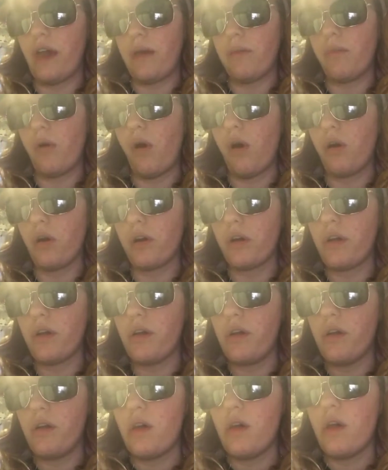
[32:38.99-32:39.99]
Gate Park.
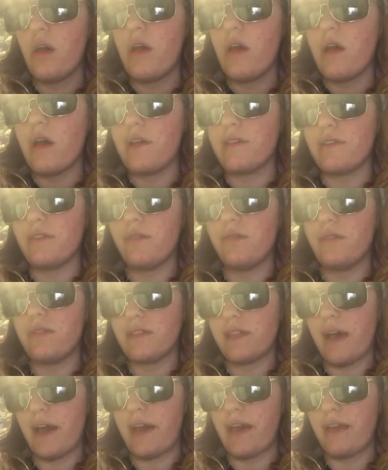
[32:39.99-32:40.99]
As soon
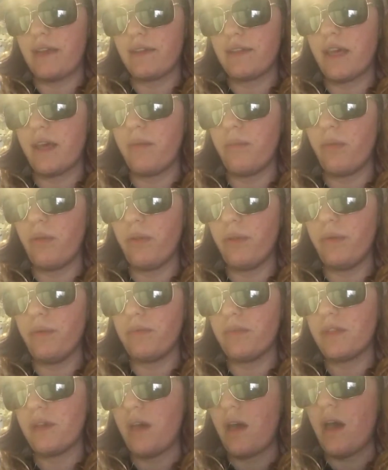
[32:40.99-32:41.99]
as I get 10
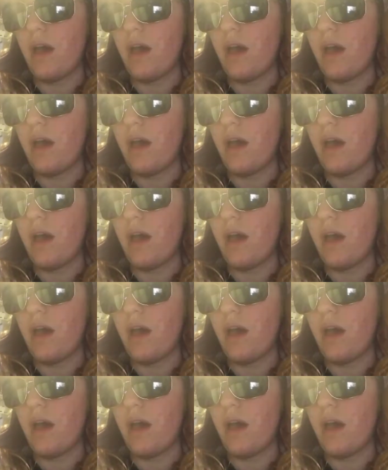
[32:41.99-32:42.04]
balloons,